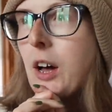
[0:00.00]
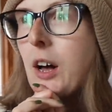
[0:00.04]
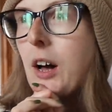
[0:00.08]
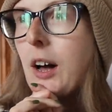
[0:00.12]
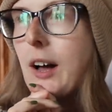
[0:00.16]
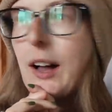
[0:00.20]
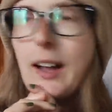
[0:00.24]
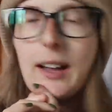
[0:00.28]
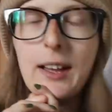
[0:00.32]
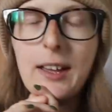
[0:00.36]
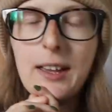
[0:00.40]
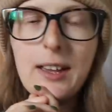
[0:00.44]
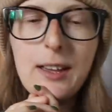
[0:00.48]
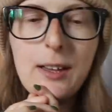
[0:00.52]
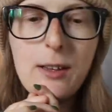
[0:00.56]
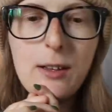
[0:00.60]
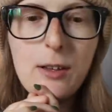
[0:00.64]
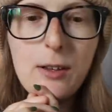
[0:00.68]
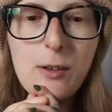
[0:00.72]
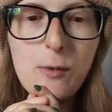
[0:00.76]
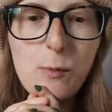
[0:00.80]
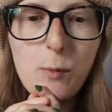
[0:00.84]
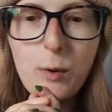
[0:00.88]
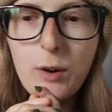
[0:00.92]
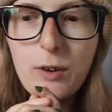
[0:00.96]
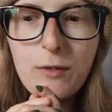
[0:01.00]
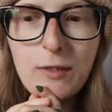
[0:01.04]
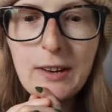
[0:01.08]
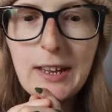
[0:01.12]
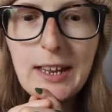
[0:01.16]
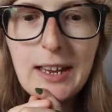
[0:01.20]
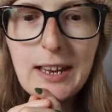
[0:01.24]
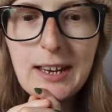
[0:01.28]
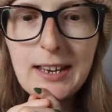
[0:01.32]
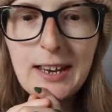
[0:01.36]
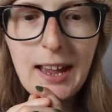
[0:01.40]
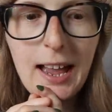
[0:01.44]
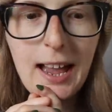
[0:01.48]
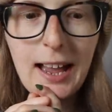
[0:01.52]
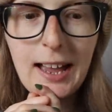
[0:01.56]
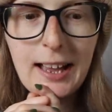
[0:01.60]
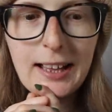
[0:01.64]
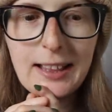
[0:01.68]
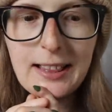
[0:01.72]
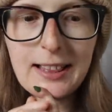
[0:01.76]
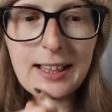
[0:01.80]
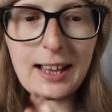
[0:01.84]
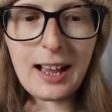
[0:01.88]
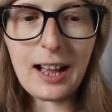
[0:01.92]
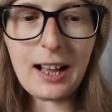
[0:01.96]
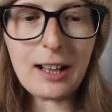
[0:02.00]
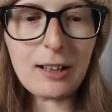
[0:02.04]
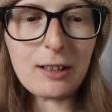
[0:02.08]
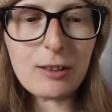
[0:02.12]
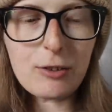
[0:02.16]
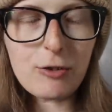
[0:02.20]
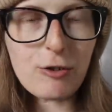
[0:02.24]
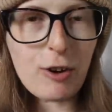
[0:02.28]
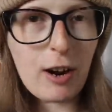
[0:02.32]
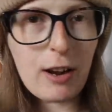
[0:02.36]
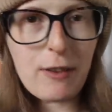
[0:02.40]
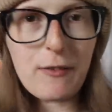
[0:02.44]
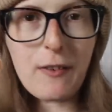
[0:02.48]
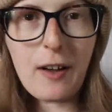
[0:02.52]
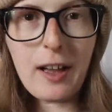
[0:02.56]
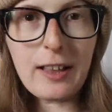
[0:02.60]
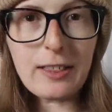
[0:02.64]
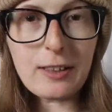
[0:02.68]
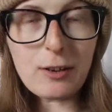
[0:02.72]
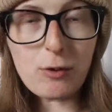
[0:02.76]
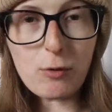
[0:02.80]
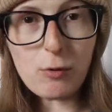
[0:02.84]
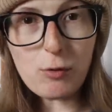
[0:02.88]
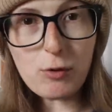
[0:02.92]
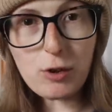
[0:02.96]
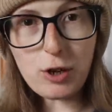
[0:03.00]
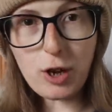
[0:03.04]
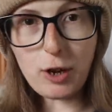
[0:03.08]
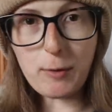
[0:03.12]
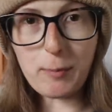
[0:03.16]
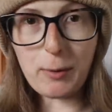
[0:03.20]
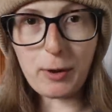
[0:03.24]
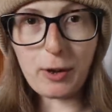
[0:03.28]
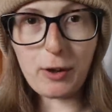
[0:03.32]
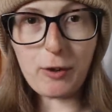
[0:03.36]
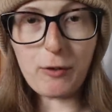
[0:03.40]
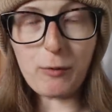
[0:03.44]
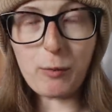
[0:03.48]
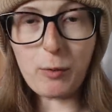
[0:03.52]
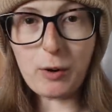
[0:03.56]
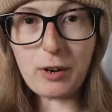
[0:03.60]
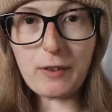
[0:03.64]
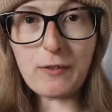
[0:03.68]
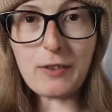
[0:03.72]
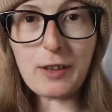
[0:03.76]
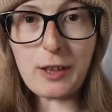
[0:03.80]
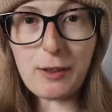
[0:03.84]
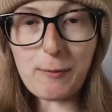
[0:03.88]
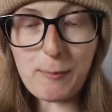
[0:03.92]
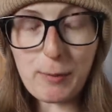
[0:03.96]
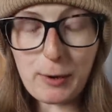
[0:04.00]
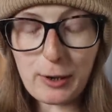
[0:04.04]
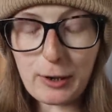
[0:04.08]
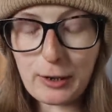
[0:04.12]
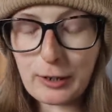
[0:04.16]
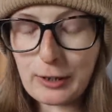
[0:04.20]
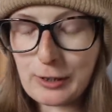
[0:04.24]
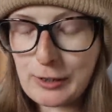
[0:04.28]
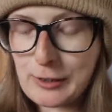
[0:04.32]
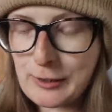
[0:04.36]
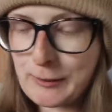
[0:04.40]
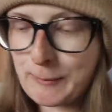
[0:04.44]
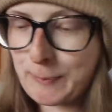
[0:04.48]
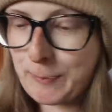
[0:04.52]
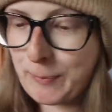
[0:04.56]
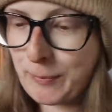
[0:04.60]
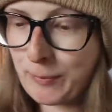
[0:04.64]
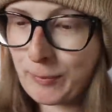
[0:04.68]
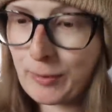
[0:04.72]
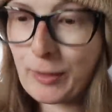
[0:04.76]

I want to read and I'll try find an audiobook of one of these books